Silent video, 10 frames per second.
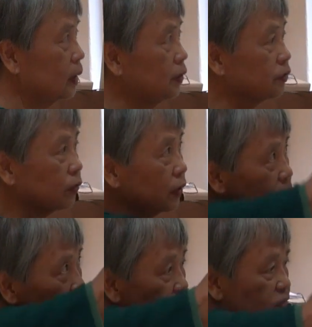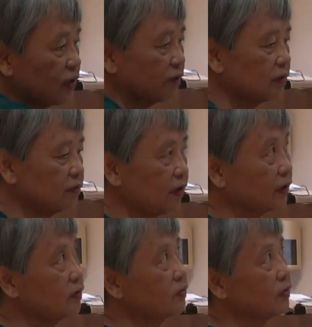So in these 7
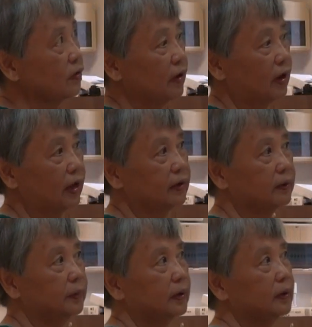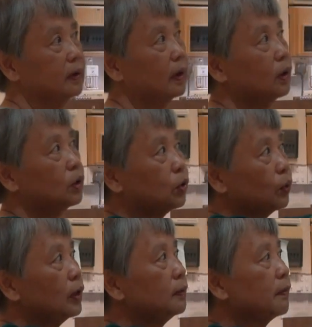factors of enlightenment,
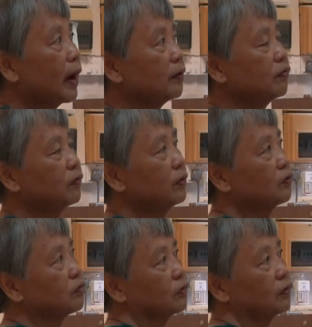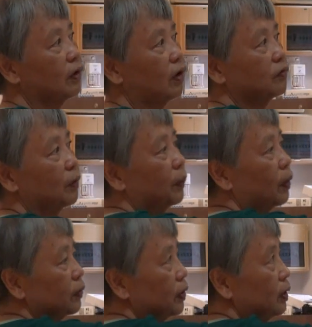doing mindfulness of the
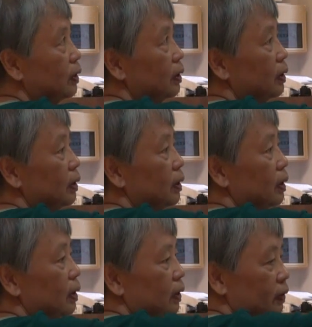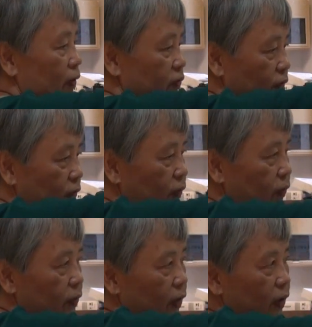body gives you,
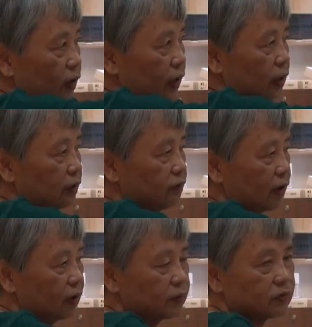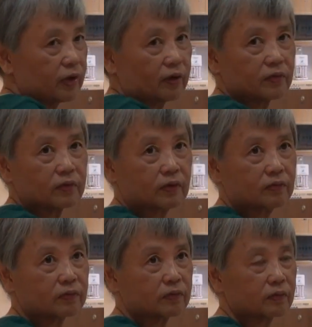it develops as it
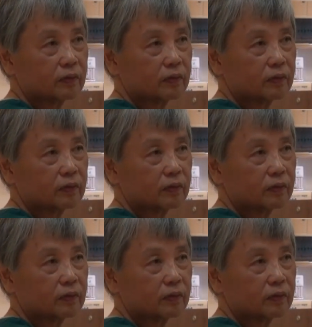is.